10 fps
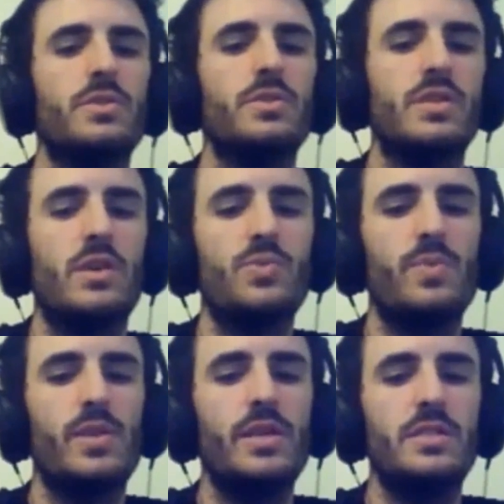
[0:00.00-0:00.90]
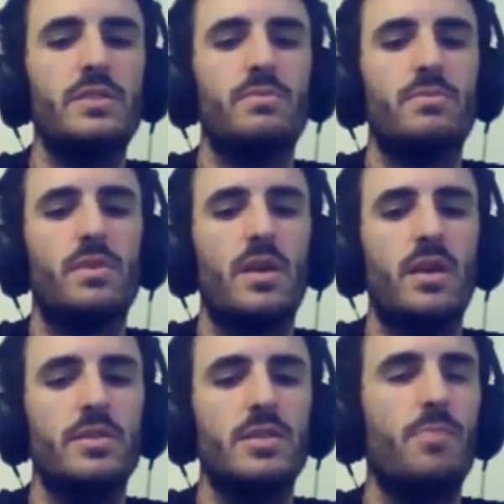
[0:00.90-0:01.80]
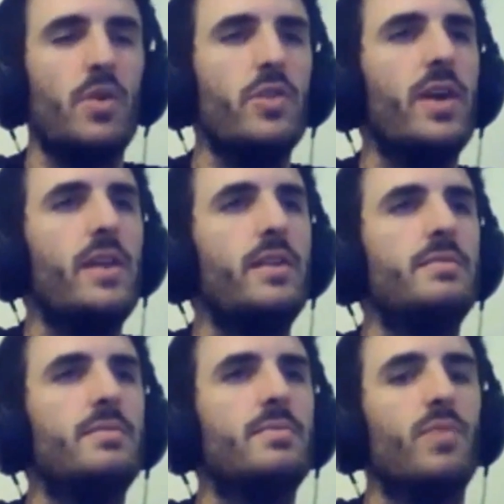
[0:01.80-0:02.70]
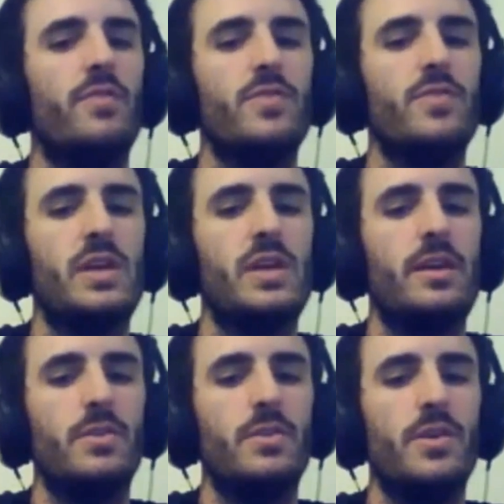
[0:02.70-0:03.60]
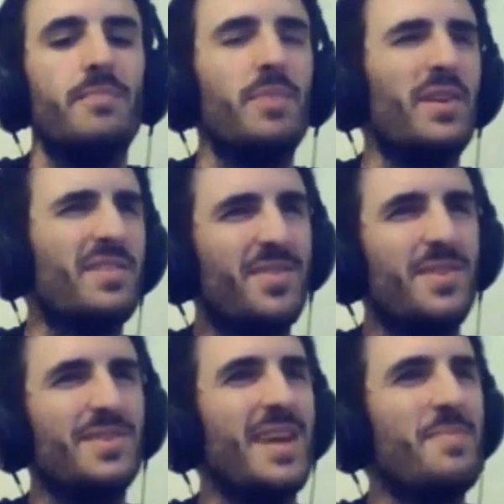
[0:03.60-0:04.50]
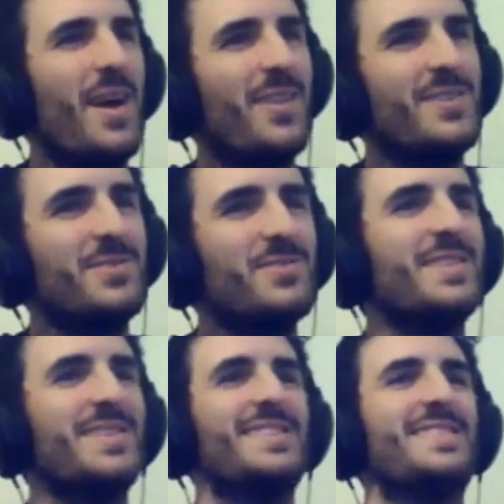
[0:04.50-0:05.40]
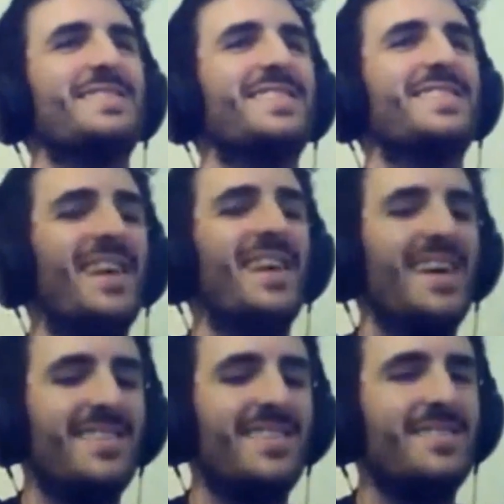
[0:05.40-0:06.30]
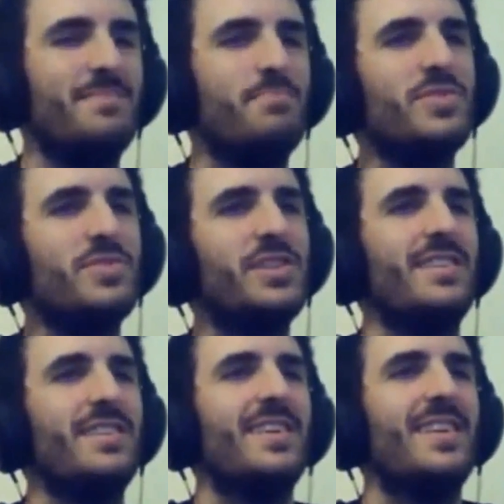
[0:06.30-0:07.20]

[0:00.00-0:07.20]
Because I was really kind of demotivated when I first started learning. I'm like, God damn, how do they do this? This is bullshit.